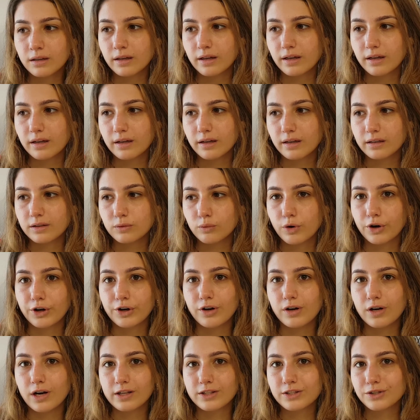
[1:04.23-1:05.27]
and we're
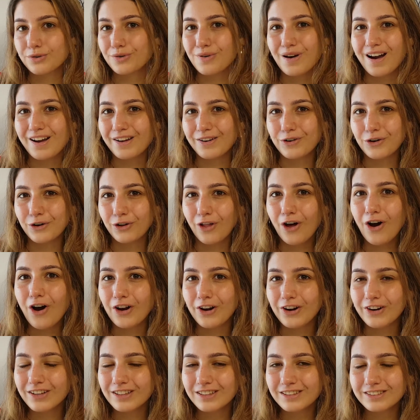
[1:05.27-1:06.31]
gonna try it all
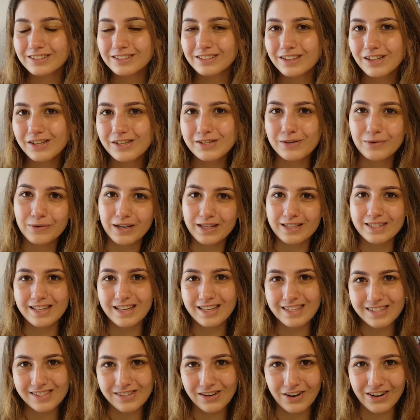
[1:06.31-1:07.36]
on. So let's
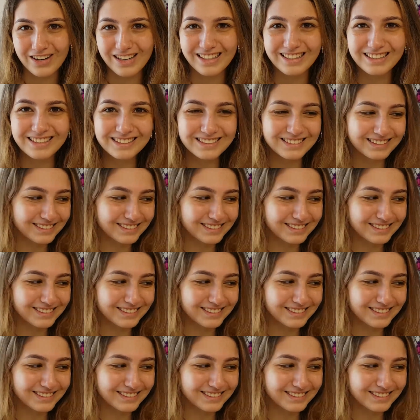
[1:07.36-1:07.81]
get started.